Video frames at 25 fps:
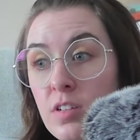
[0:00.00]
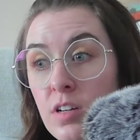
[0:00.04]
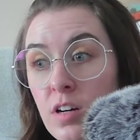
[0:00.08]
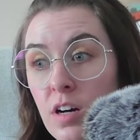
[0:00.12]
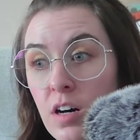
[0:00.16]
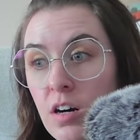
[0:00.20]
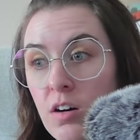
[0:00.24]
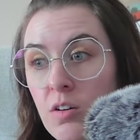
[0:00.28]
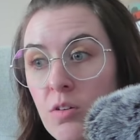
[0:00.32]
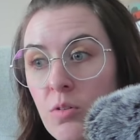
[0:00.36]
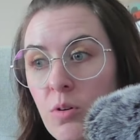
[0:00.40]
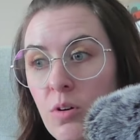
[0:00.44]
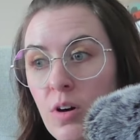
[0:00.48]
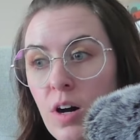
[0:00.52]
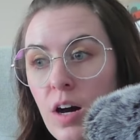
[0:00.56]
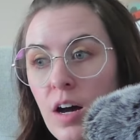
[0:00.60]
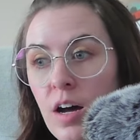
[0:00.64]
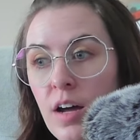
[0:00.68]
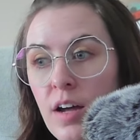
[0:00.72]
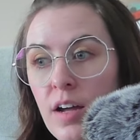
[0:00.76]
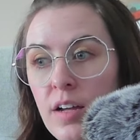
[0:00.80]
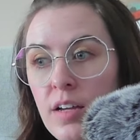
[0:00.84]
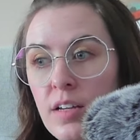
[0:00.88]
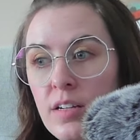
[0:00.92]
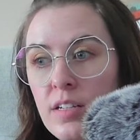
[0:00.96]
oh,
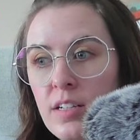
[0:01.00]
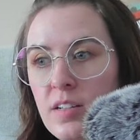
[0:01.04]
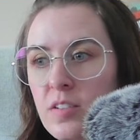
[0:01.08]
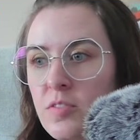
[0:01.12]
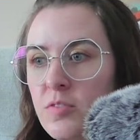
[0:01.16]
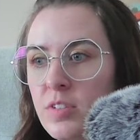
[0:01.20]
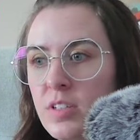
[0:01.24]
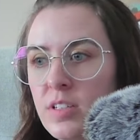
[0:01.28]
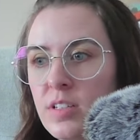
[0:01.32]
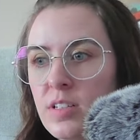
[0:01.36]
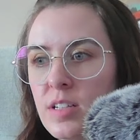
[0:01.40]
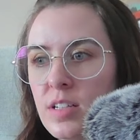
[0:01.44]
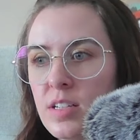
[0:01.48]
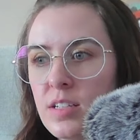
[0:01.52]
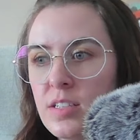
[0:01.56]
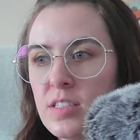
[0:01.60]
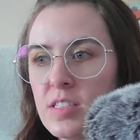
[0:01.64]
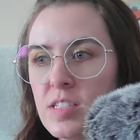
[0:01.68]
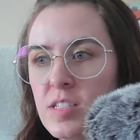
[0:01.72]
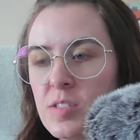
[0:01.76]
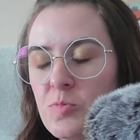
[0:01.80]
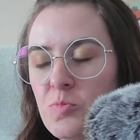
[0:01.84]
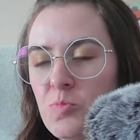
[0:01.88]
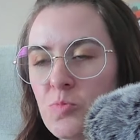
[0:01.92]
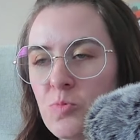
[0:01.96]
I didn't
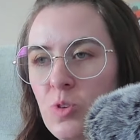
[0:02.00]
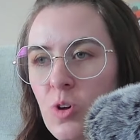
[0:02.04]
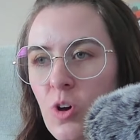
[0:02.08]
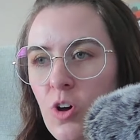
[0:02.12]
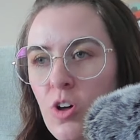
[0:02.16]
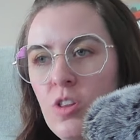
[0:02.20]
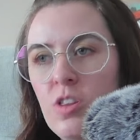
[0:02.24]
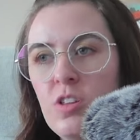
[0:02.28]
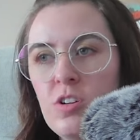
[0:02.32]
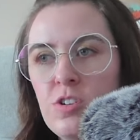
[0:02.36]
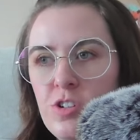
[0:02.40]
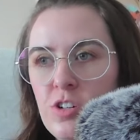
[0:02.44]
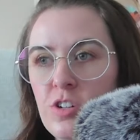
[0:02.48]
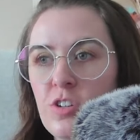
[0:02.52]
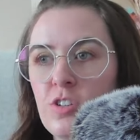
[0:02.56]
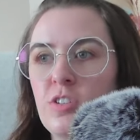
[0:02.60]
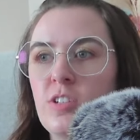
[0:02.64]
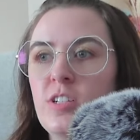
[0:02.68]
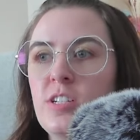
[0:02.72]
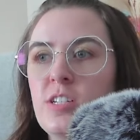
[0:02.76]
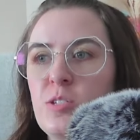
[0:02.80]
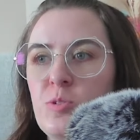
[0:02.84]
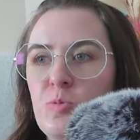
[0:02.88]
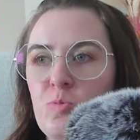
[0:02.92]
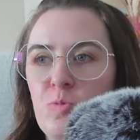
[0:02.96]
realize all the
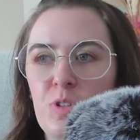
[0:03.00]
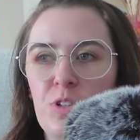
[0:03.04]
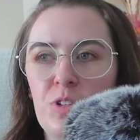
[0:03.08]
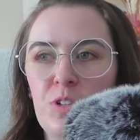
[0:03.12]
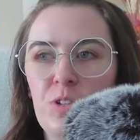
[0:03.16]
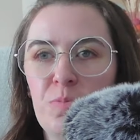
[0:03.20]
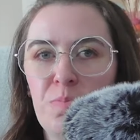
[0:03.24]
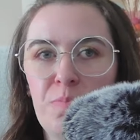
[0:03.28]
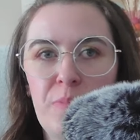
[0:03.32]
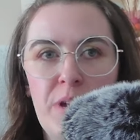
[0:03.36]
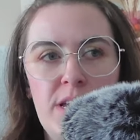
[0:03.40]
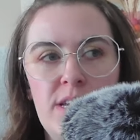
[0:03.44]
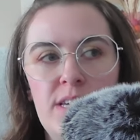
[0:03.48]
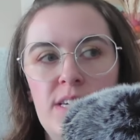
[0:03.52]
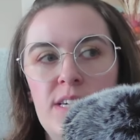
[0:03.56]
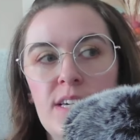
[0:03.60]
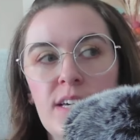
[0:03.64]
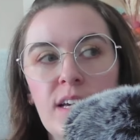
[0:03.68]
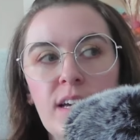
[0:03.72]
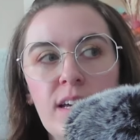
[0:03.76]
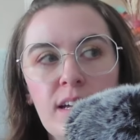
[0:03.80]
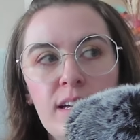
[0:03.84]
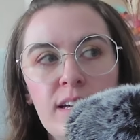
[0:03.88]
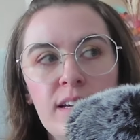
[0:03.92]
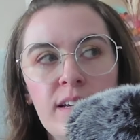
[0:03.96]
girlies were
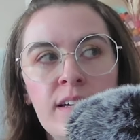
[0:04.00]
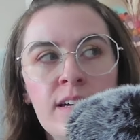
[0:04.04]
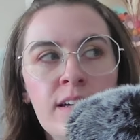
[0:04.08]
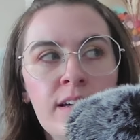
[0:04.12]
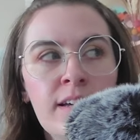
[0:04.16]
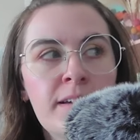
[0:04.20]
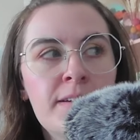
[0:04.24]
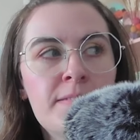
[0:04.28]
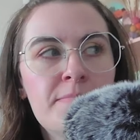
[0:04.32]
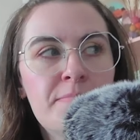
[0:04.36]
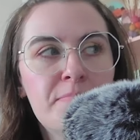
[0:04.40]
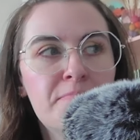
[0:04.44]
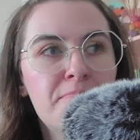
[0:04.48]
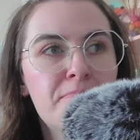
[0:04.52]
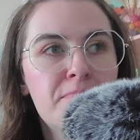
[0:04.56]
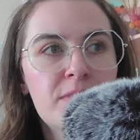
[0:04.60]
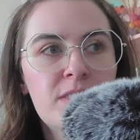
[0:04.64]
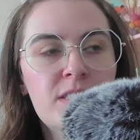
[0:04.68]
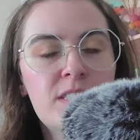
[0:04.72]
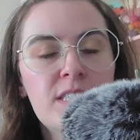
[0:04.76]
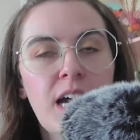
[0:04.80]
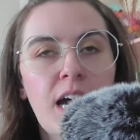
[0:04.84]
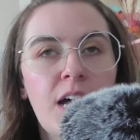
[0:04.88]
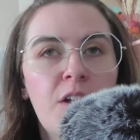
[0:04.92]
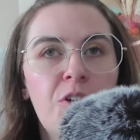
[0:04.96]
making
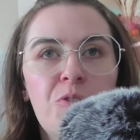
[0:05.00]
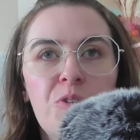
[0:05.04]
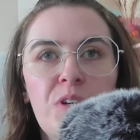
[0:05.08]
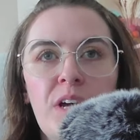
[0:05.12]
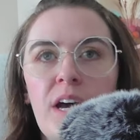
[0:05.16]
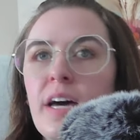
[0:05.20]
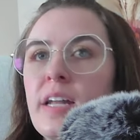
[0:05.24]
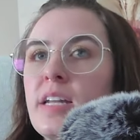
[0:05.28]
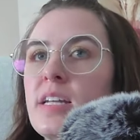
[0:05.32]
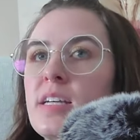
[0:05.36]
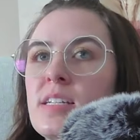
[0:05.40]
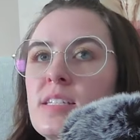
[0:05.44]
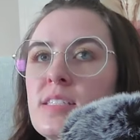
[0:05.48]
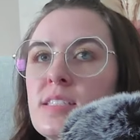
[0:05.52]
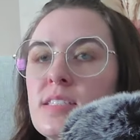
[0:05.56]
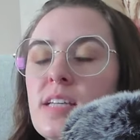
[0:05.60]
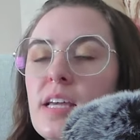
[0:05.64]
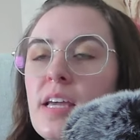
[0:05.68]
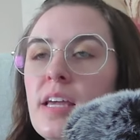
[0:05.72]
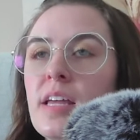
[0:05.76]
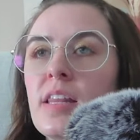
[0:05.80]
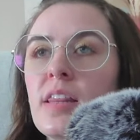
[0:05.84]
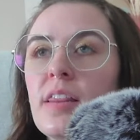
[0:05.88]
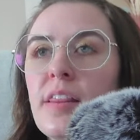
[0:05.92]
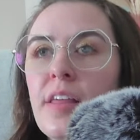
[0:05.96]
shadow daddies
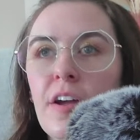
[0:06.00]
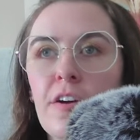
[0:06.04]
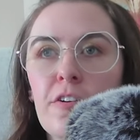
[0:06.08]
in their